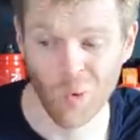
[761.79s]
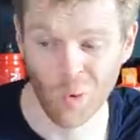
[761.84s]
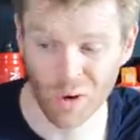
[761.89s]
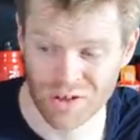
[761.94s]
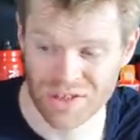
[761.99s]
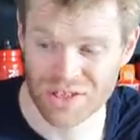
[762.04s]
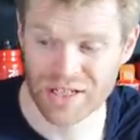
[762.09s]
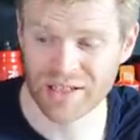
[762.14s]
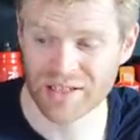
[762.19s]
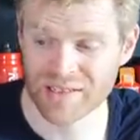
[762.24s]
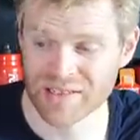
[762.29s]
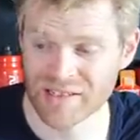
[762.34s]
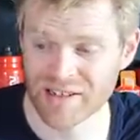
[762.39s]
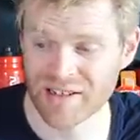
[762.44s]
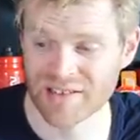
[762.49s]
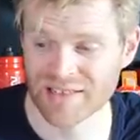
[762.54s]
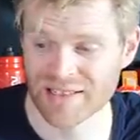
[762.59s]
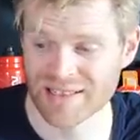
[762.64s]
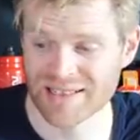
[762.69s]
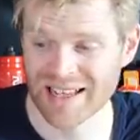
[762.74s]
Warranty
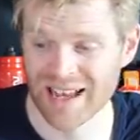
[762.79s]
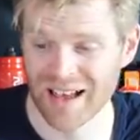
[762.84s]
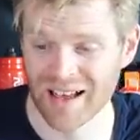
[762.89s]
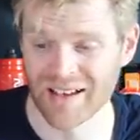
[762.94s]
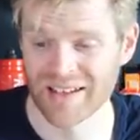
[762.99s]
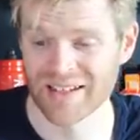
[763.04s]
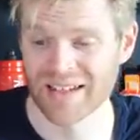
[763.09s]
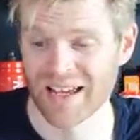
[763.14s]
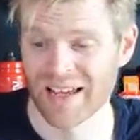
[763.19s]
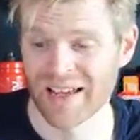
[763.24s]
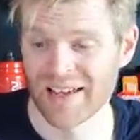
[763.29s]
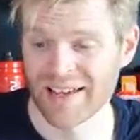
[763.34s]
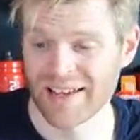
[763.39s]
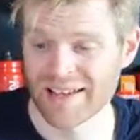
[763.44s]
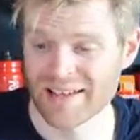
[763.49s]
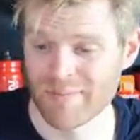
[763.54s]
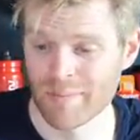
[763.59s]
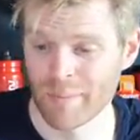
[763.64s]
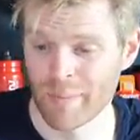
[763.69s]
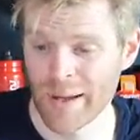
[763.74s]
concerns aside,
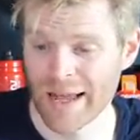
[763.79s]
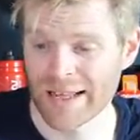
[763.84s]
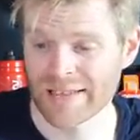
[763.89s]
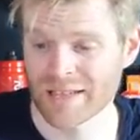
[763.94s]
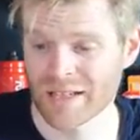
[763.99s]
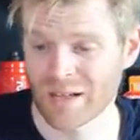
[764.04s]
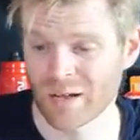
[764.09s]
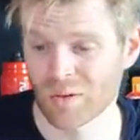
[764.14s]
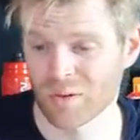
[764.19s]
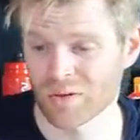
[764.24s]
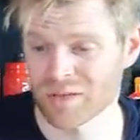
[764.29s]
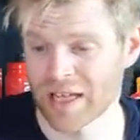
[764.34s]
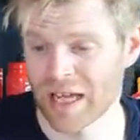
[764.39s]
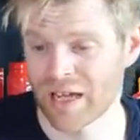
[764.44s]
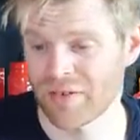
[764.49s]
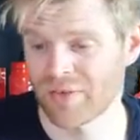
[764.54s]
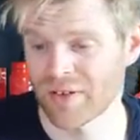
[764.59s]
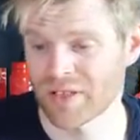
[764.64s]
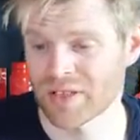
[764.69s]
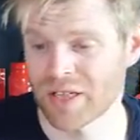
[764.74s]
is it better or
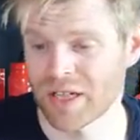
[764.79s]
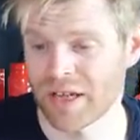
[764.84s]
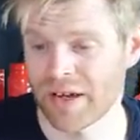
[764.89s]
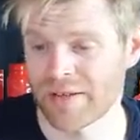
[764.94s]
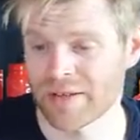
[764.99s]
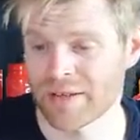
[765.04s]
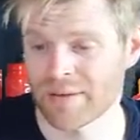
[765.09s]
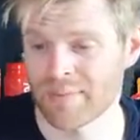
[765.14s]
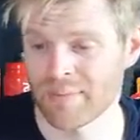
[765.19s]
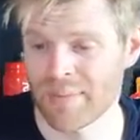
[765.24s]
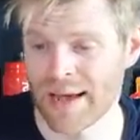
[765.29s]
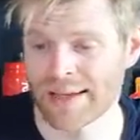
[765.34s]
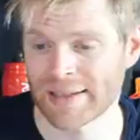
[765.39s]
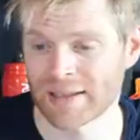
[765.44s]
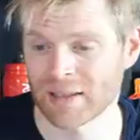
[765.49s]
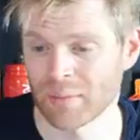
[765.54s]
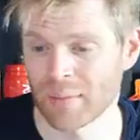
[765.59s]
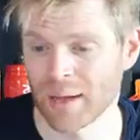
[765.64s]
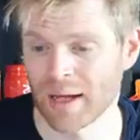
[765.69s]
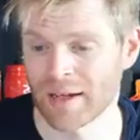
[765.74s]
safer to use a
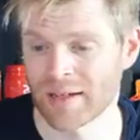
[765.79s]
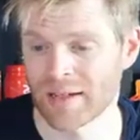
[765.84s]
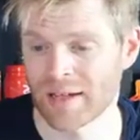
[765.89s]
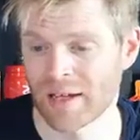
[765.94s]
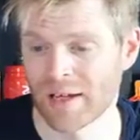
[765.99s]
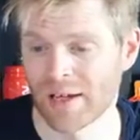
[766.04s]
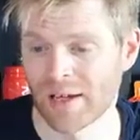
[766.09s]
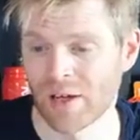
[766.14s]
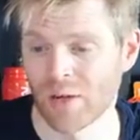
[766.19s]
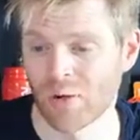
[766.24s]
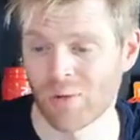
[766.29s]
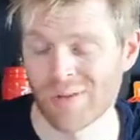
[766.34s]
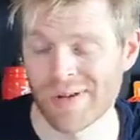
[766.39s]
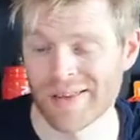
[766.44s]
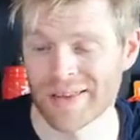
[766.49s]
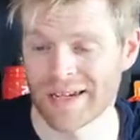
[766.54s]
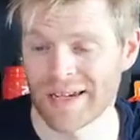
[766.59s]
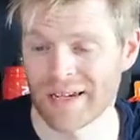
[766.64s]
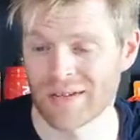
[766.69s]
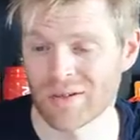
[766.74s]
metal bike
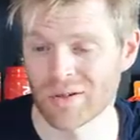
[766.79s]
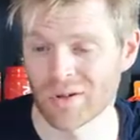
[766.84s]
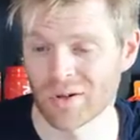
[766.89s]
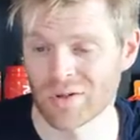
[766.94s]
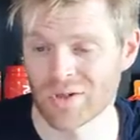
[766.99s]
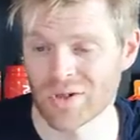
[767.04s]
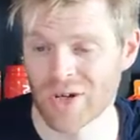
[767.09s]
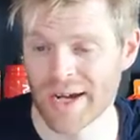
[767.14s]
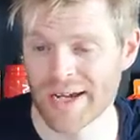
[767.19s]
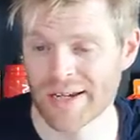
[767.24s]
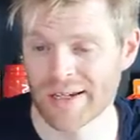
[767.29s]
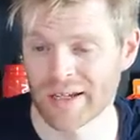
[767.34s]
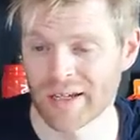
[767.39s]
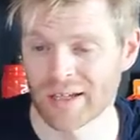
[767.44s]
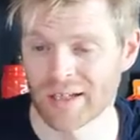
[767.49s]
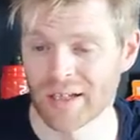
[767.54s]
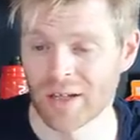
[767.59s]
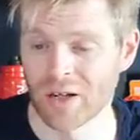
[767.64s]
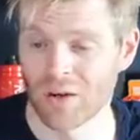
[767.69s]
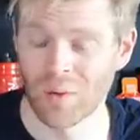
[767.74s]
with an indoor trainer?